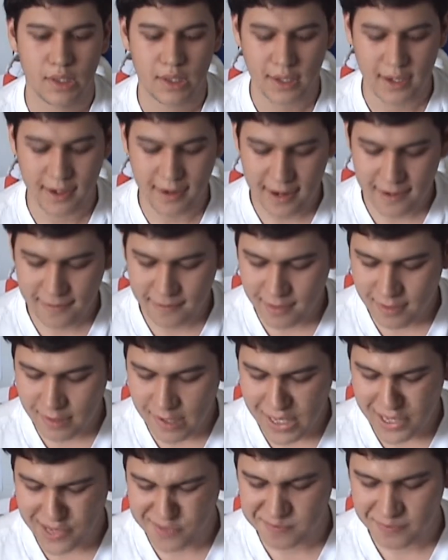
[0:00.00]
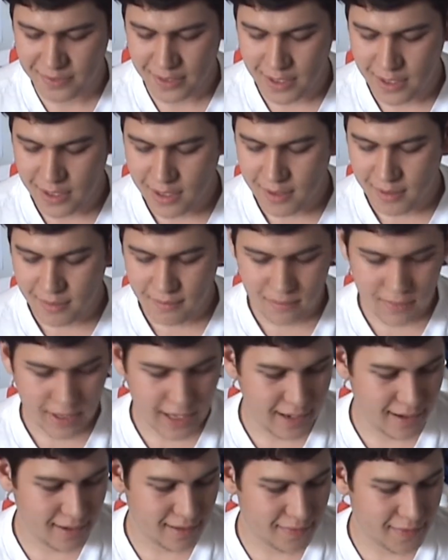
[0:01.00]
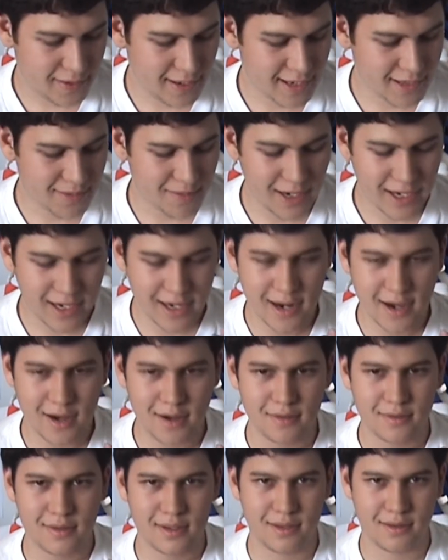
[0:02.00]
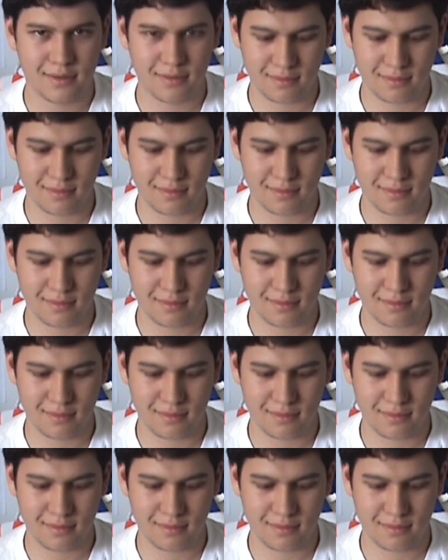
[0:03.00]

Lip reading: Now if you guys want to know,